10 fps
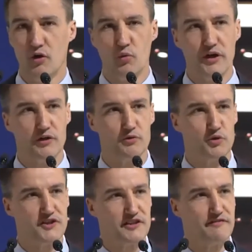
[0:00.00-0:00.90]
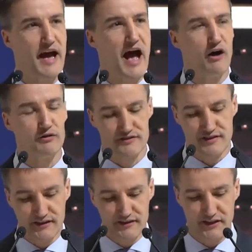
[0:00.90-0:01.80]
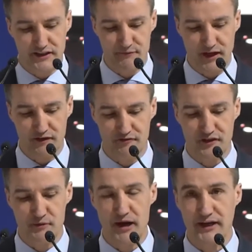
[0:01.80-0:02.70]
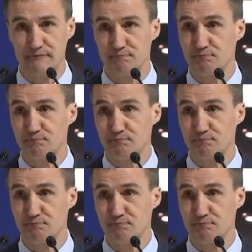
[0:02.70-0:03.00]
we received outstanding feedback.